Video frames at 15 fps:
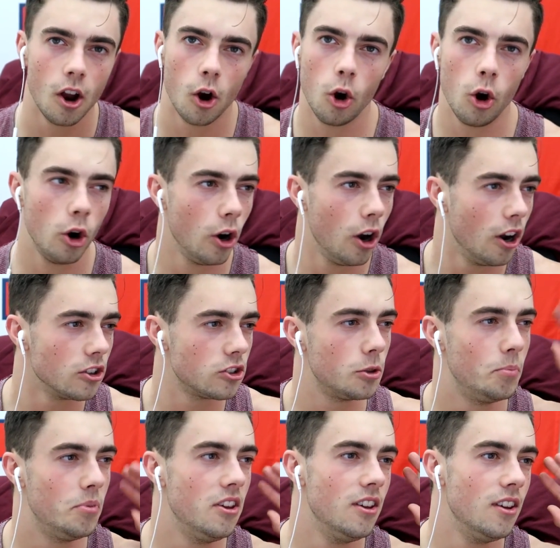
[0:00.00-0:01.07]
her
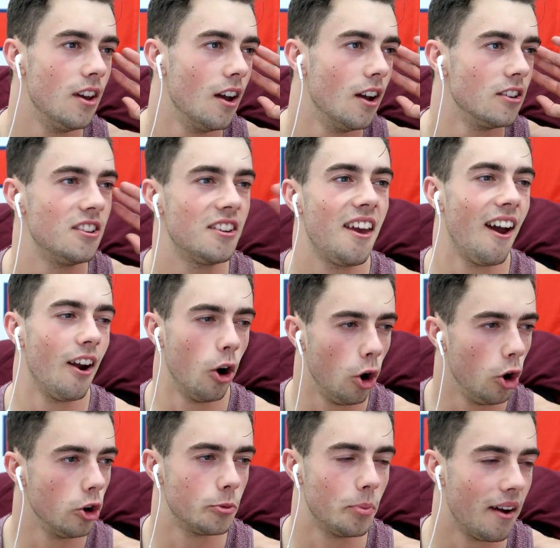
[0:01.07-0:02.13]
to be to get
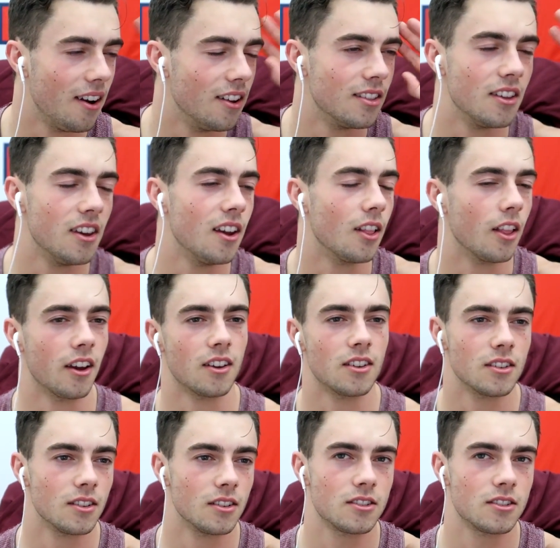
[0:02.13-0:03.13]
hurt by anything like